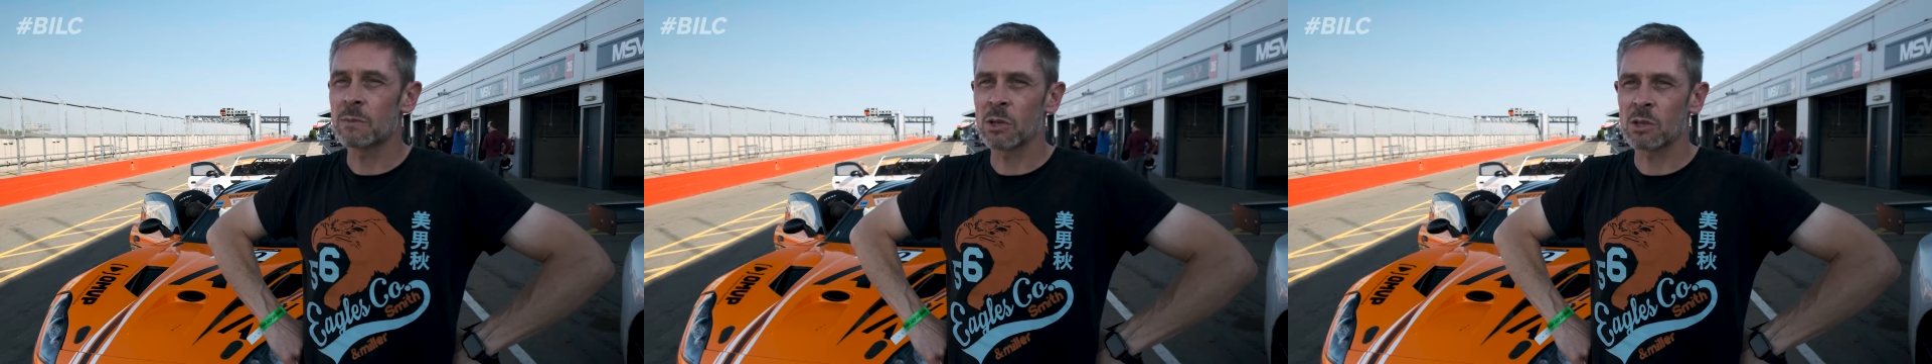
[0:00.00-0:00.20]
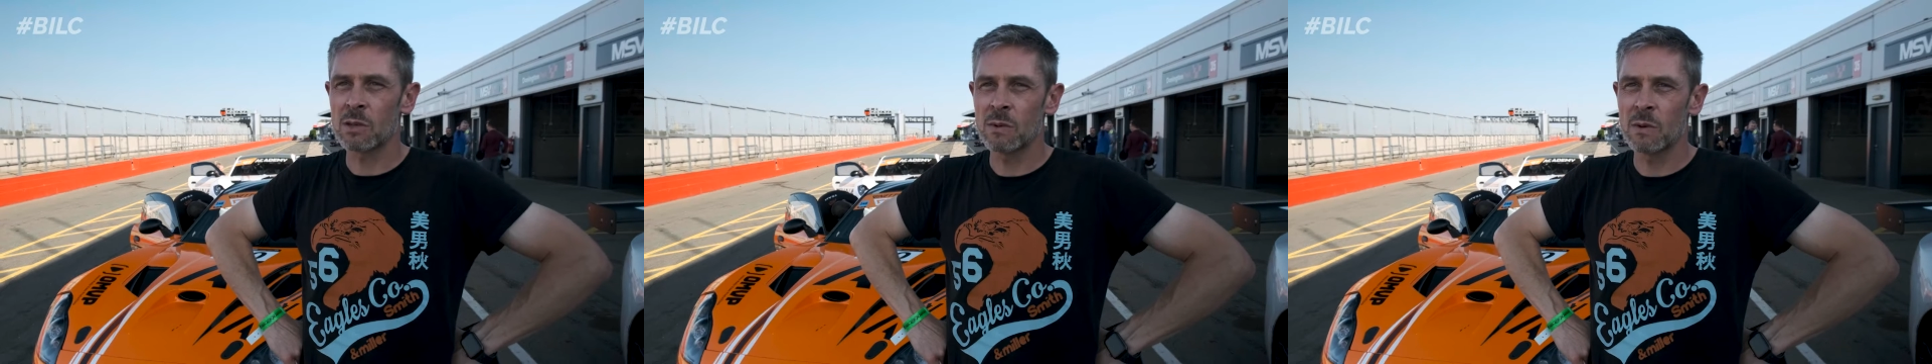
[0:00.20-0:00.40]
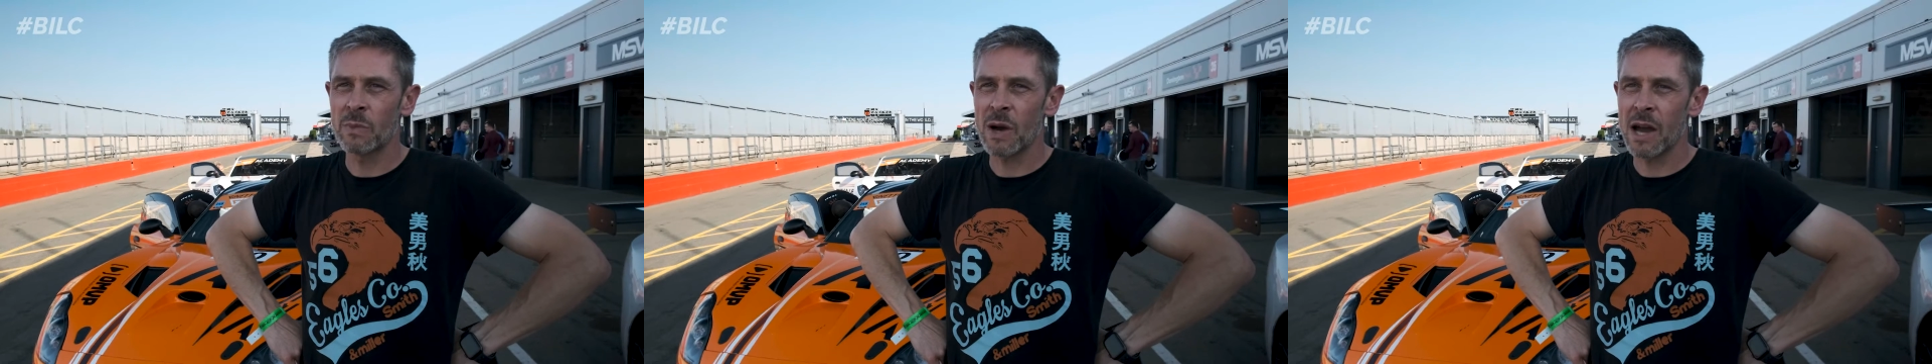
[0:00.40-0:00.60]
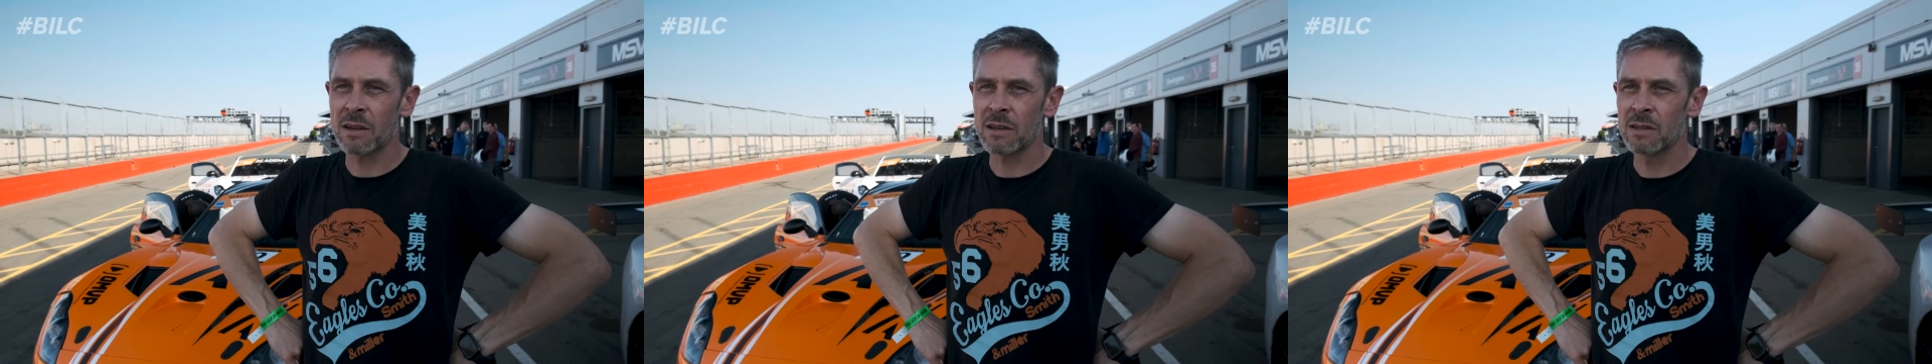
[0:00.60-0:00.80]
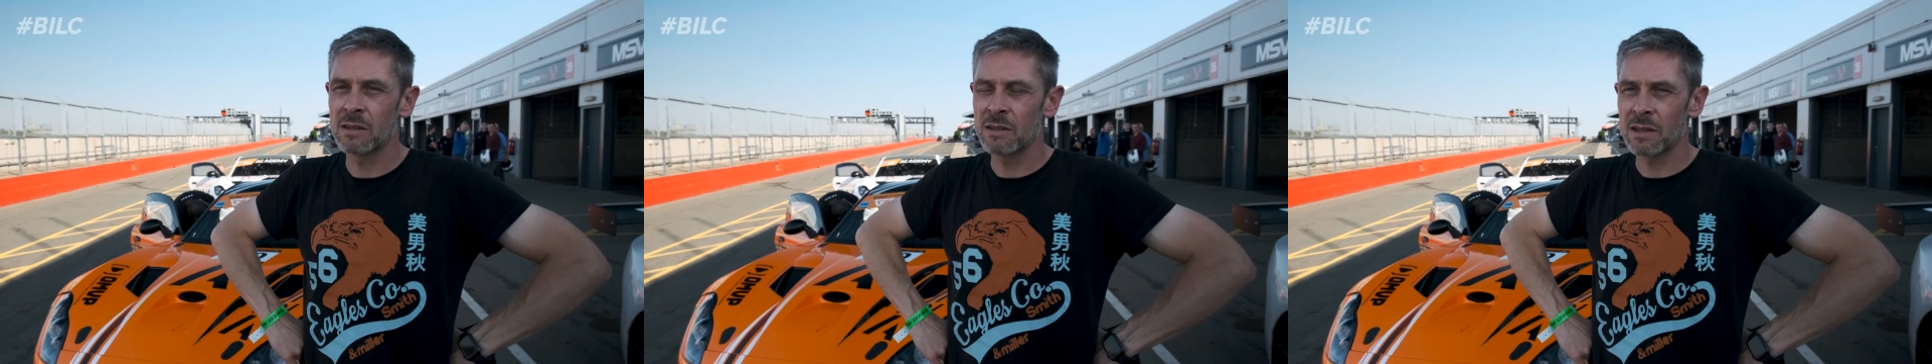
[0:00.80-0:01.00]
put something back
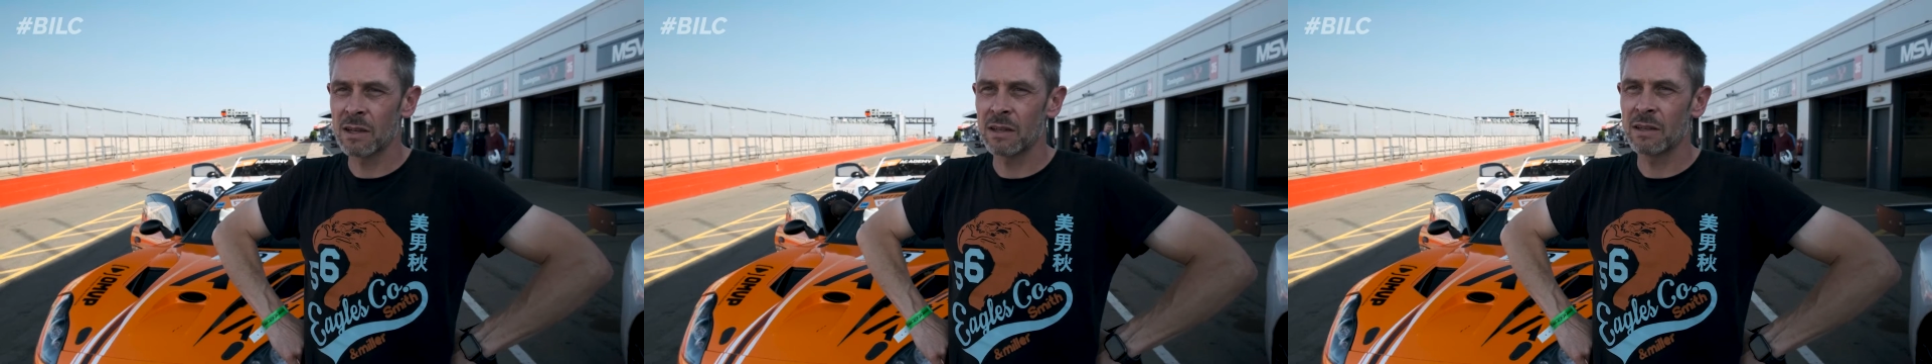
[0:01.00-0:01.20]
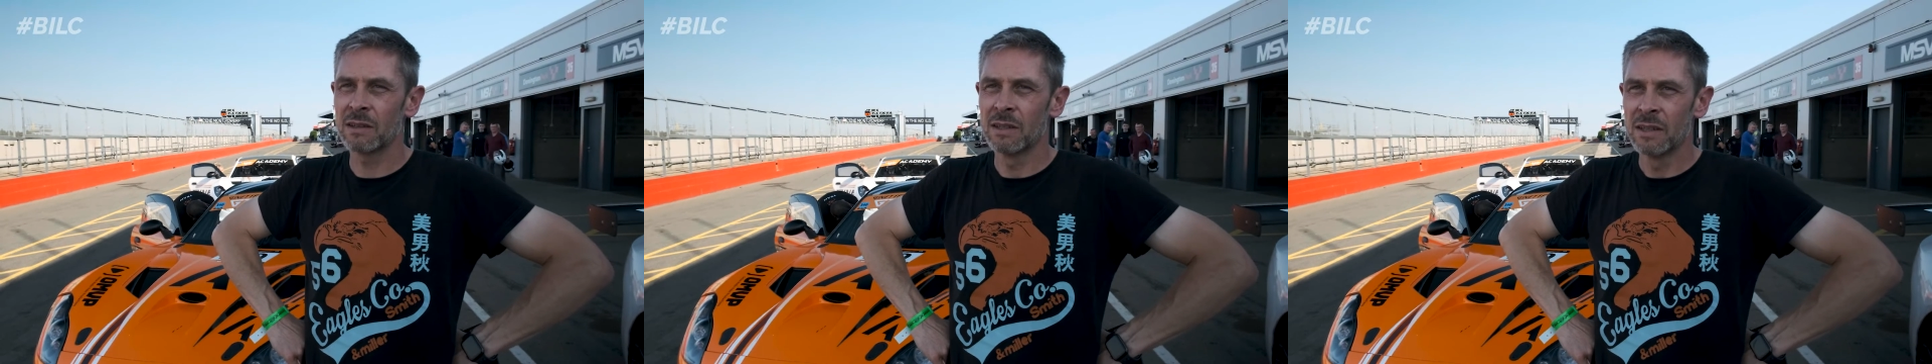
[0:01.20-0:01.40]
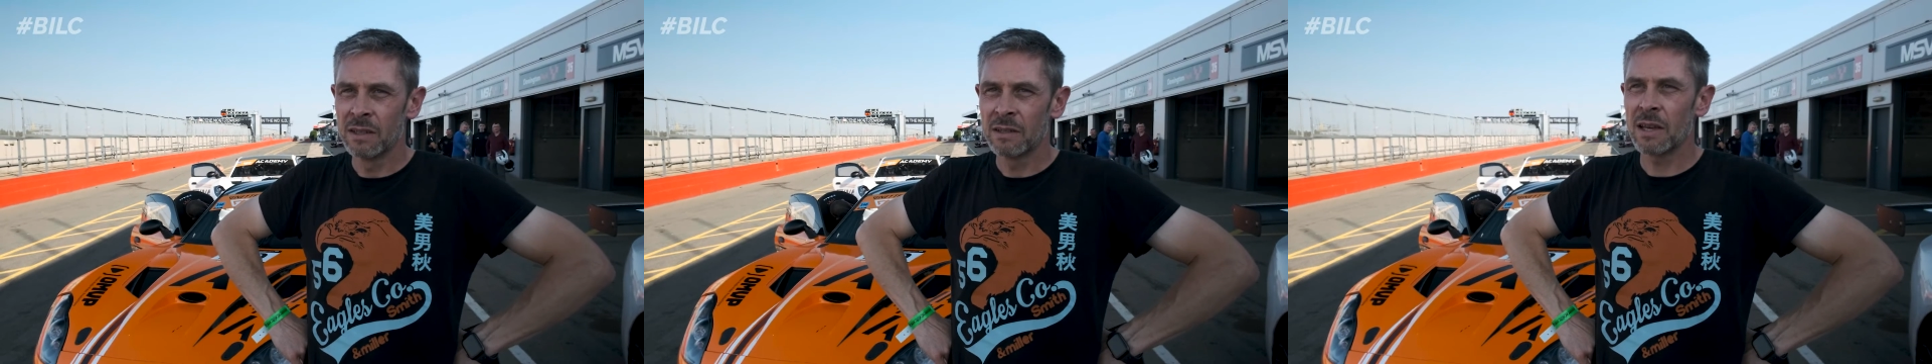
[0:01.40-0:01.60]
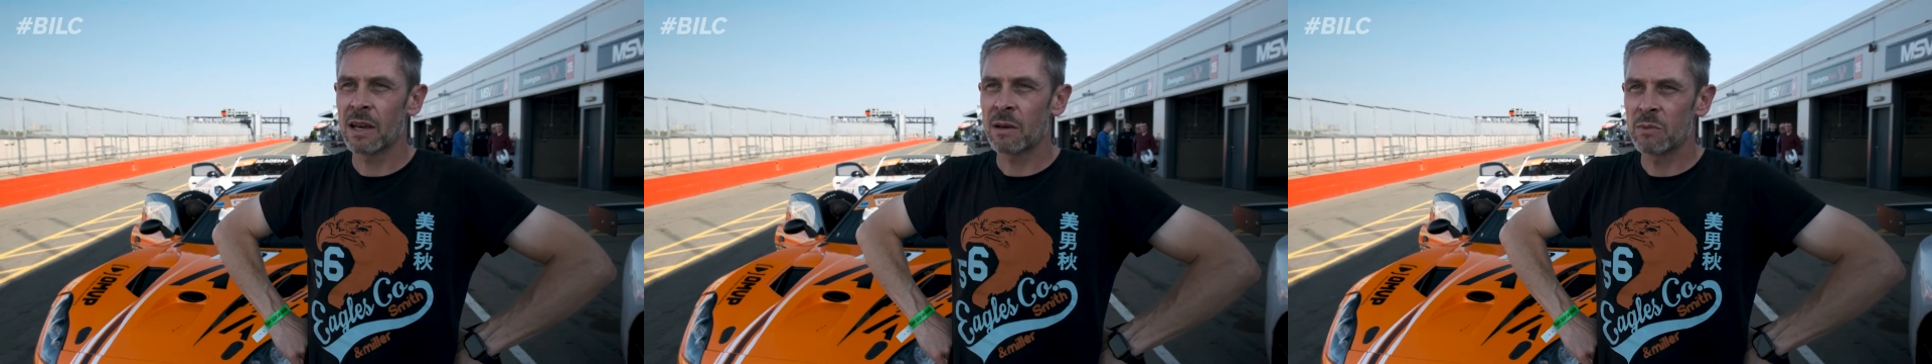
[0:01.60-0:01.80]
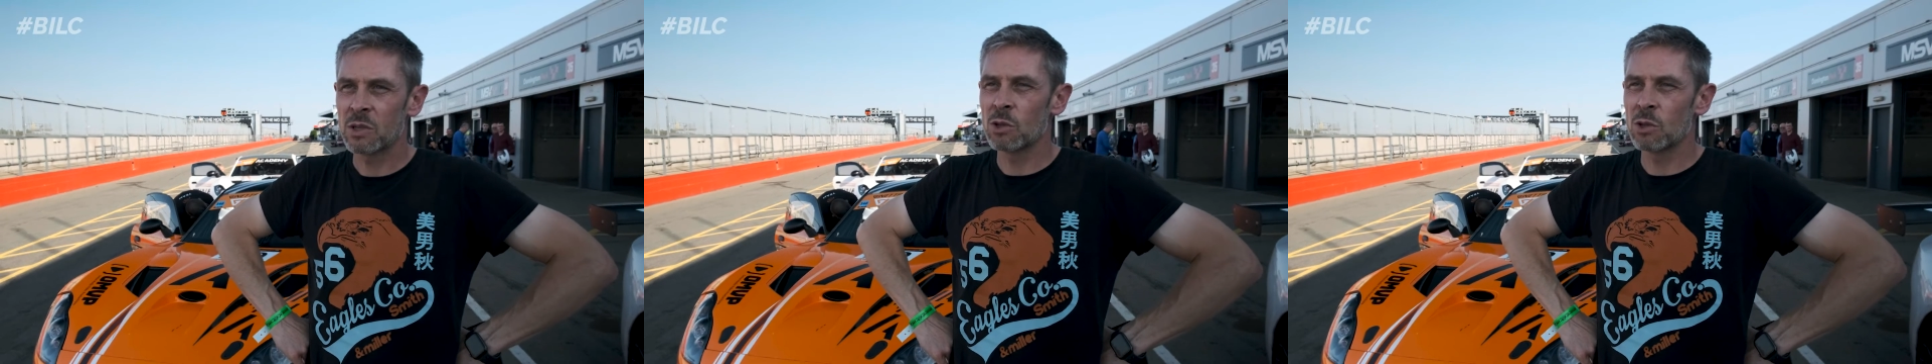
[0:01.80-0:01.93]
and yeah,